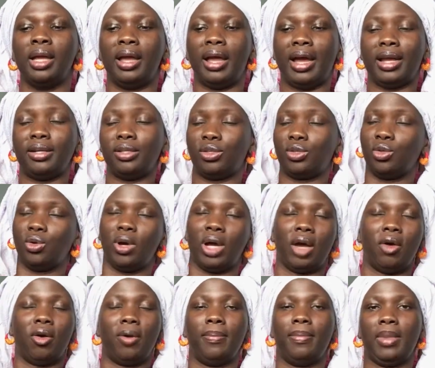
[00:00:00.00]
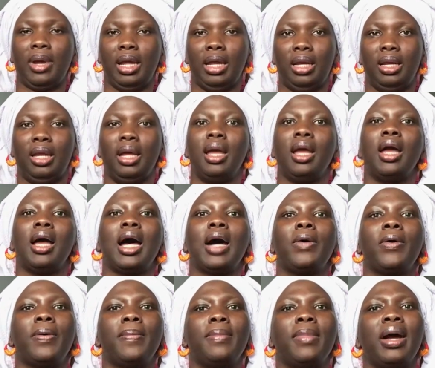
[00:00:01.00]
And so our
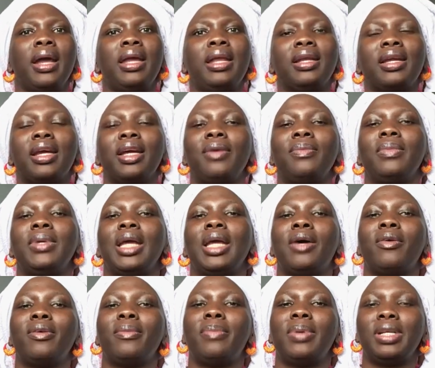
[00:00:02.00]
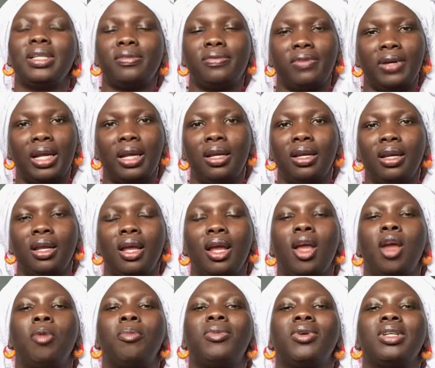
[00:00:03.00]
mind can be our best friend,
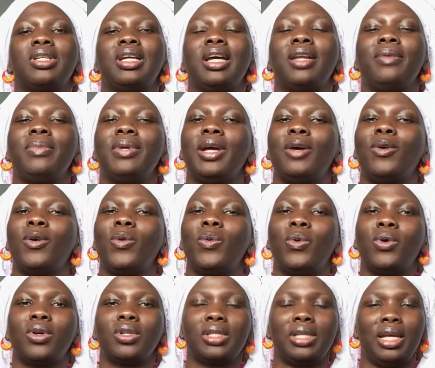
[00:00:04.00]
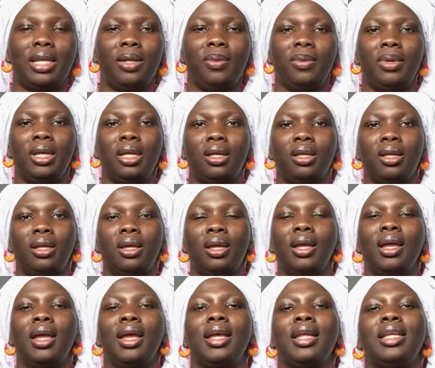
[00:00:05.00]
but can be our worst enemy.
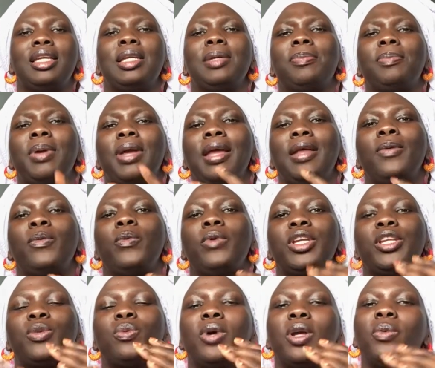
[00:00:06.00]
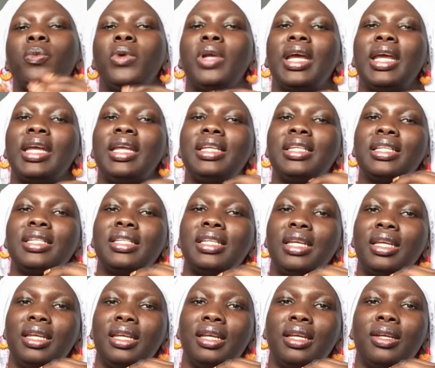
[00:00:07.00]
Depend which one we are
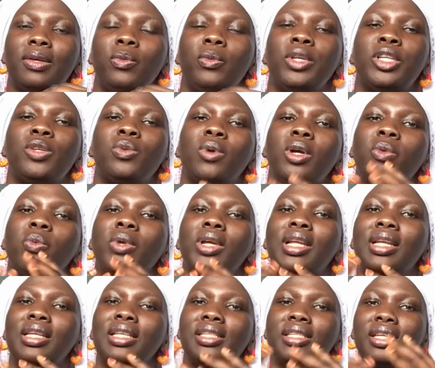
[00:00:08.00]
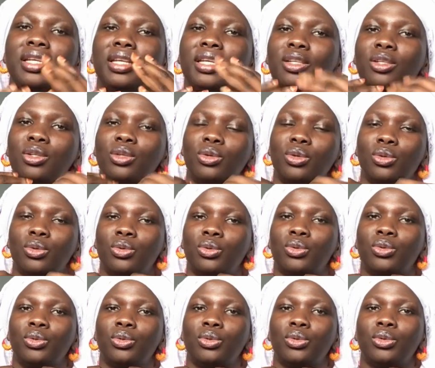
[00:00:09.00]
entertaining, which one we are listening to,
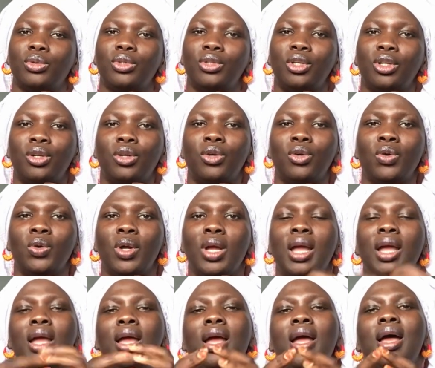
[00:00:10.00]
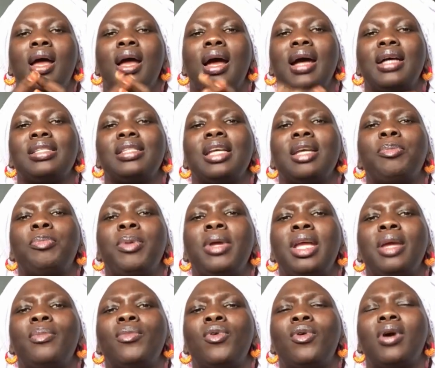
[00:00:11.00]
you know. As I pay
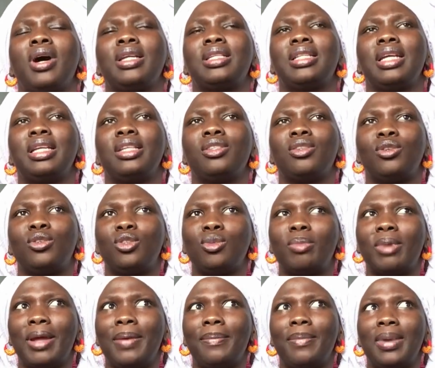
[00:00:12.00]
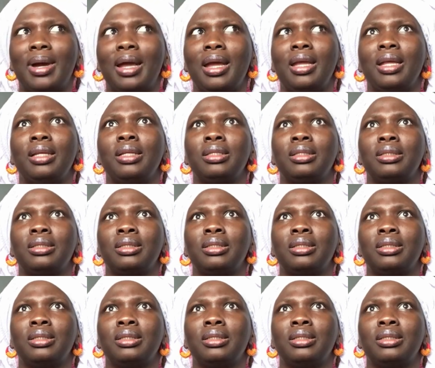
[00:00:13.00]
more attention to my mind,